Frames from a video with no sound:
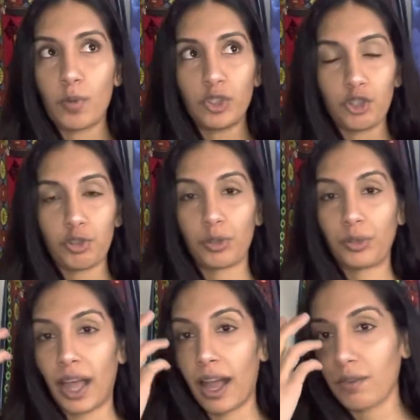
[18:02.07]
much truth.
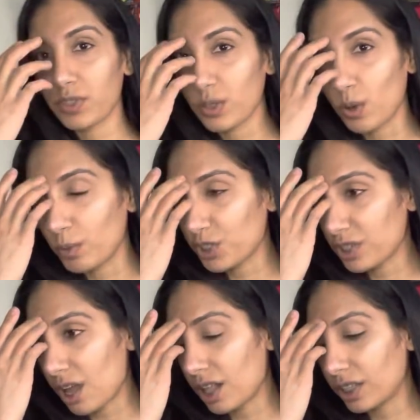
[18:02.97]
I have so much
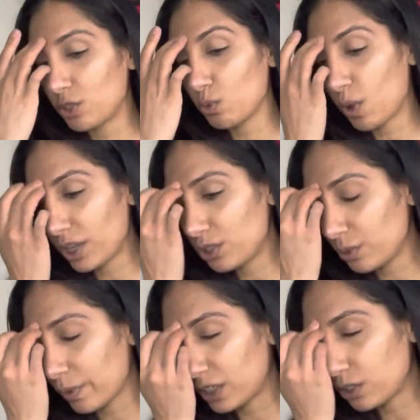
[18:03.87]
knowledge. What
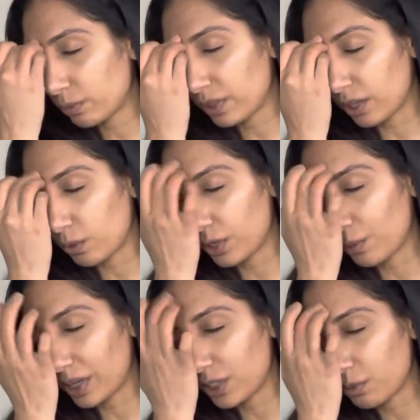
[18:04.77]
do I do with it? What
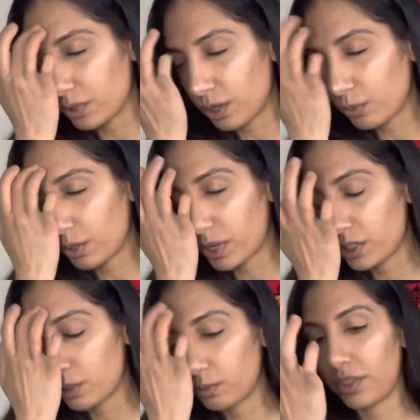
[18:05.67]
do I do with it? What do I
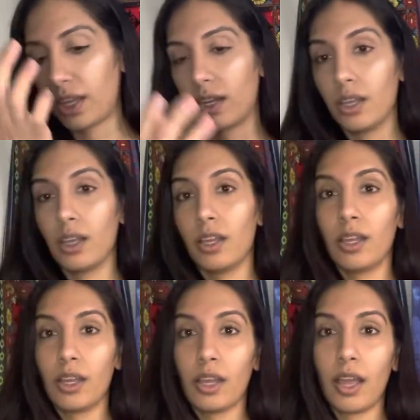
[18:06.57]
do with it?
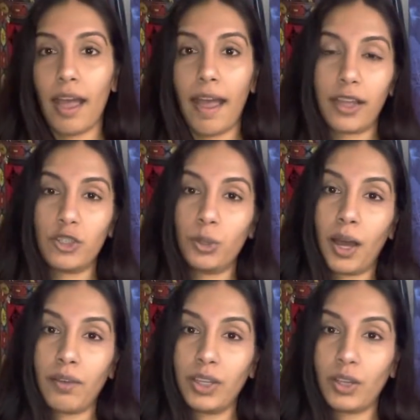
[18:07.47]
And you
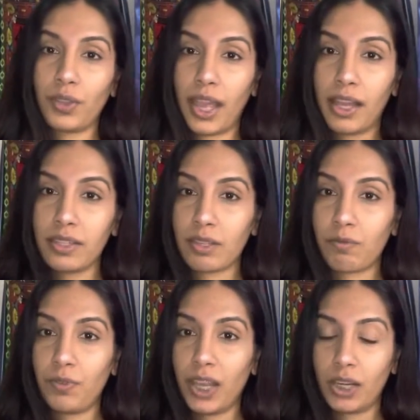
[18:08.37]
have here the hands of
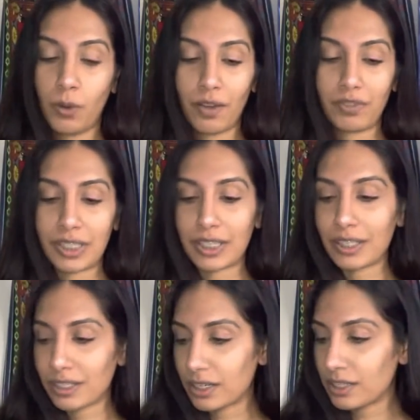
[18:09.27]
fate, you have
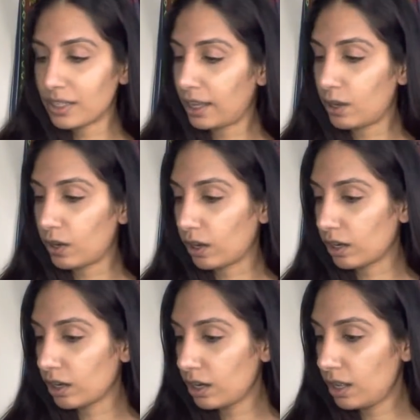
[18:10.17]
assistance
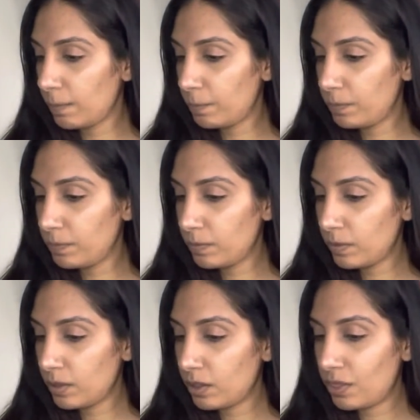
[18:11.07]
here
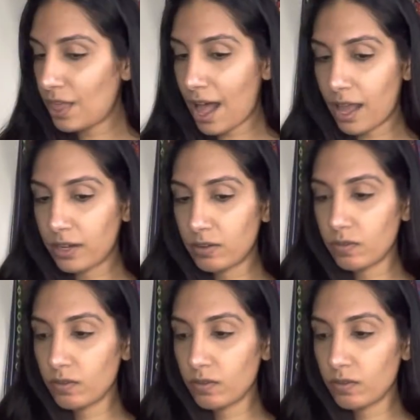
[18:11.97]
that